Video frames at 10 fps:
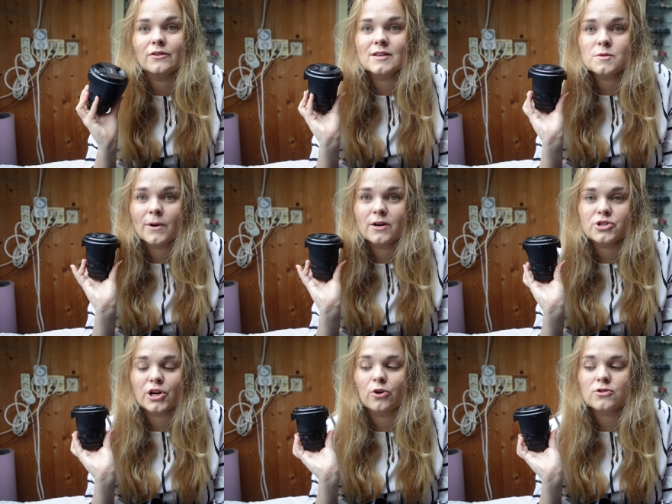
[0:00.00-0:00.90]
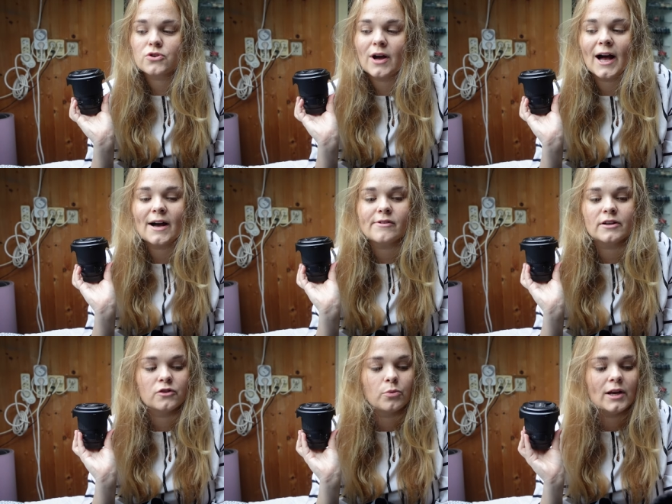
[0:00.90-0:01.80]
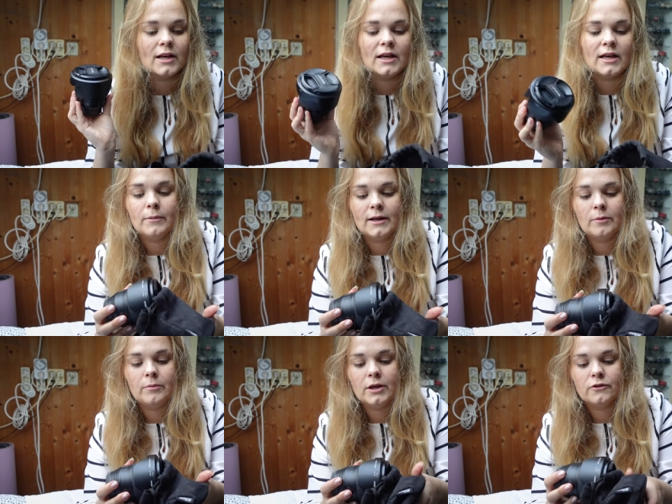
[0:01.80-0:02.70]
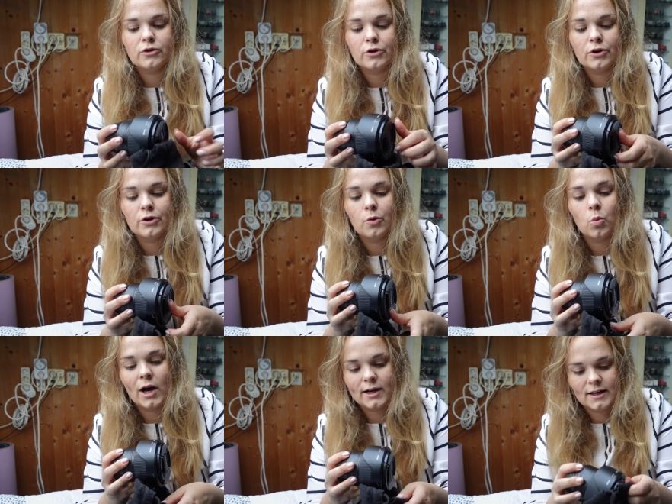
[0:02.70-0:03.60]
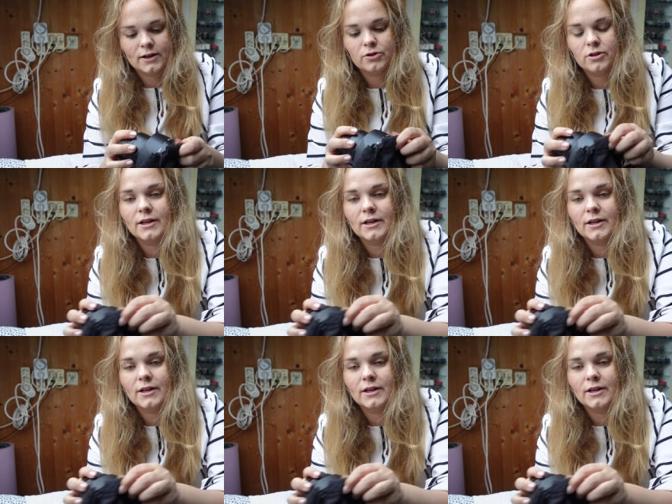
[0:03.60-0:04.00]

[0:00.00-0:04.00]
in this pouch I also have a twenty millimeter wide angle